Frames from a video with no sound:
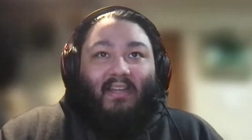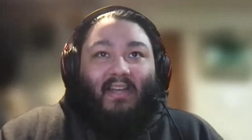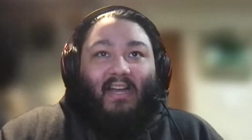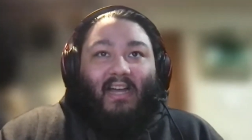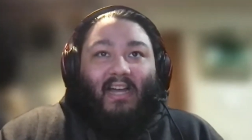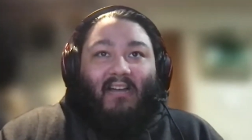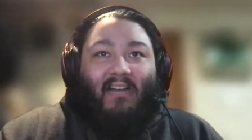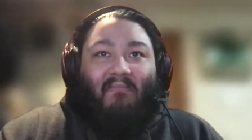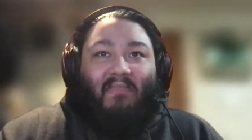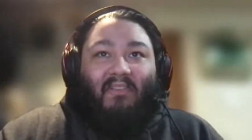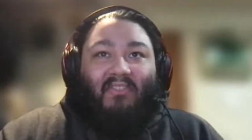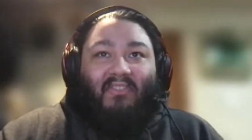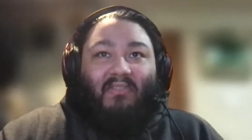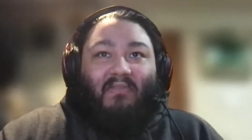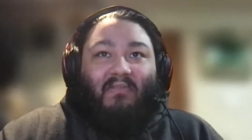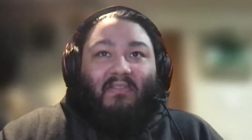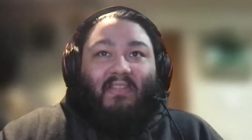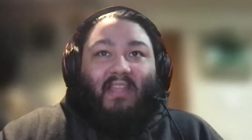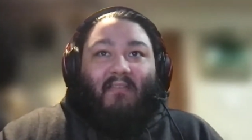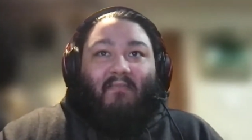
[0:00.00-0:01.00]
Um, it's
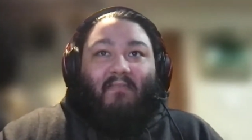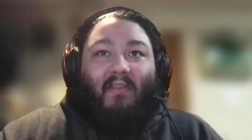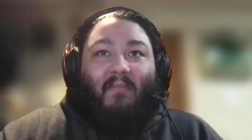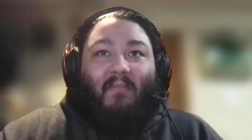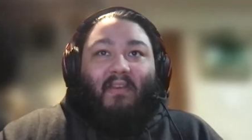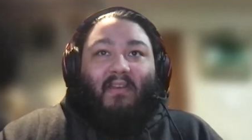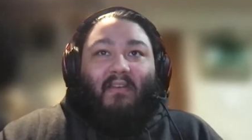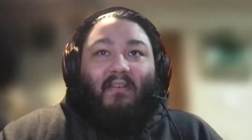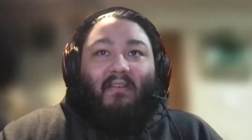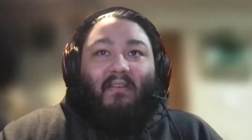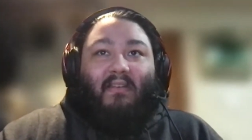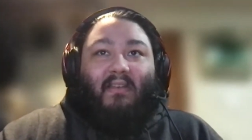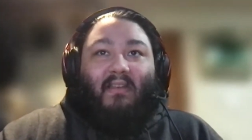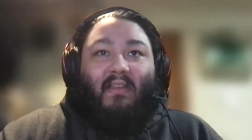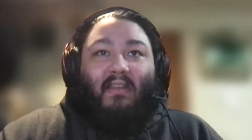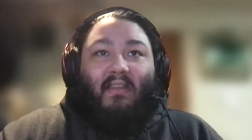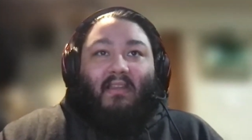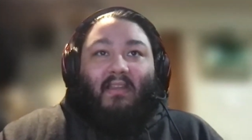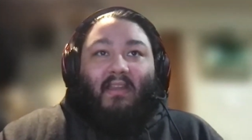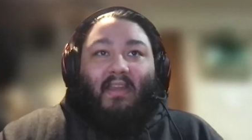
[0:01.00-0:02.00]
just definitely been
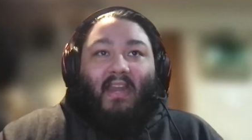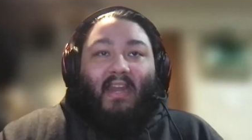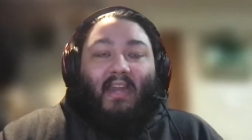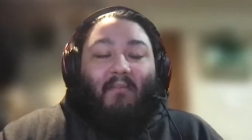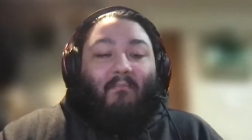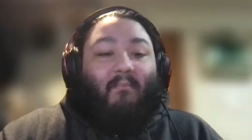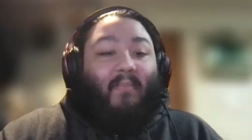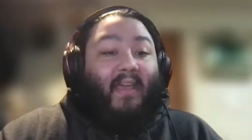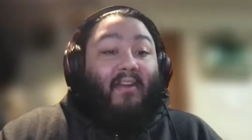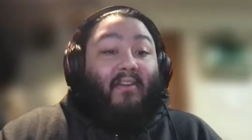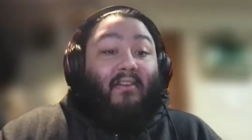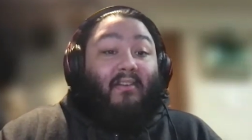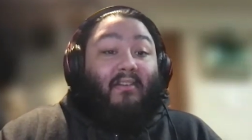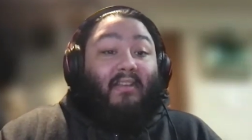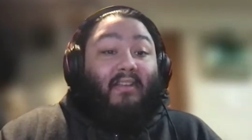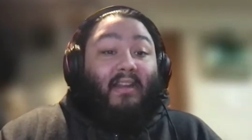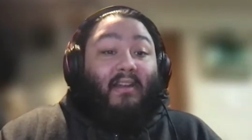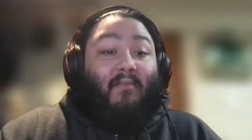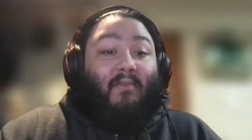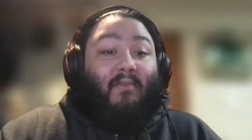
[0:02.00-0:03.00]
getting better
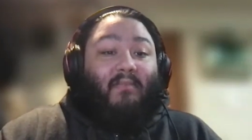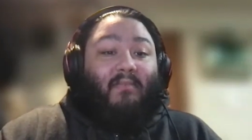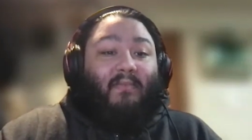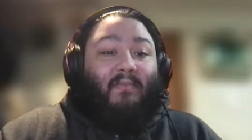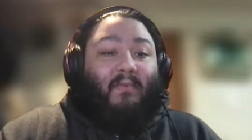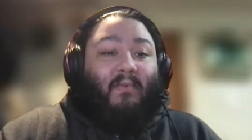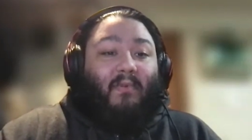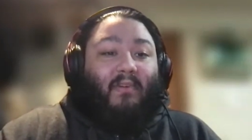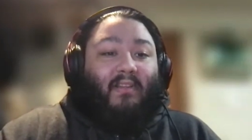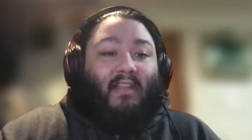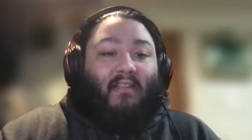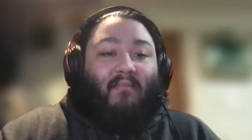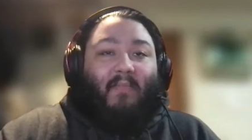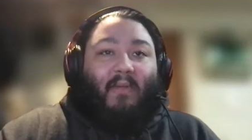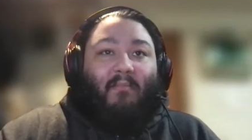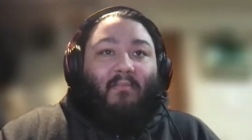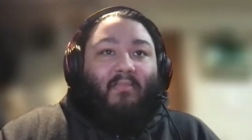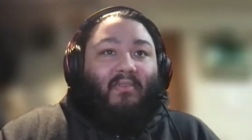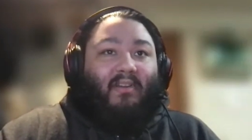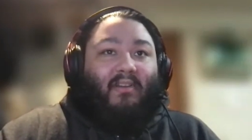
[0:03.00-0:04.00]
than it was before. Cause I
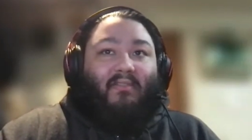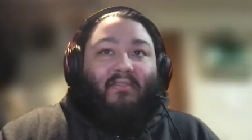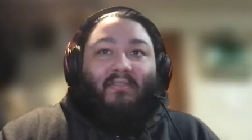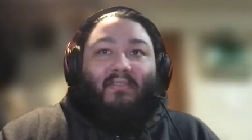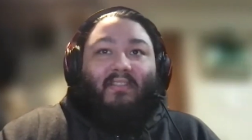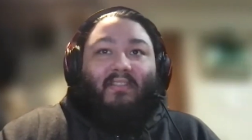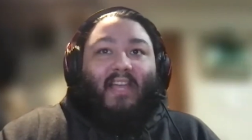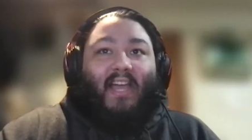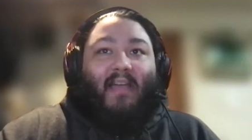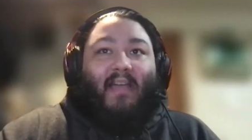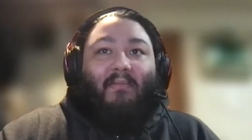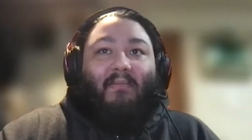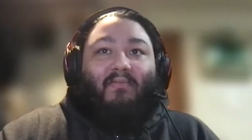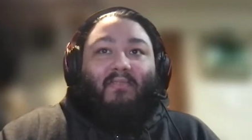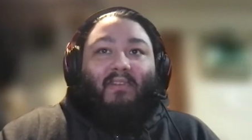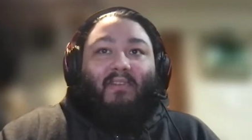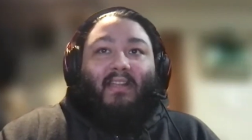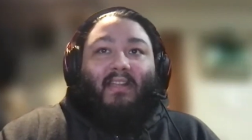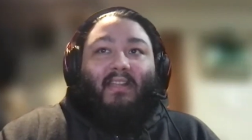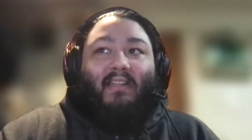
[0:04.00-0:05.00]
remember there was times
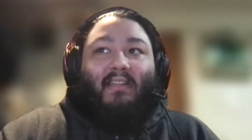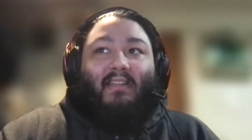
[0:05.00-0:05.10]
where like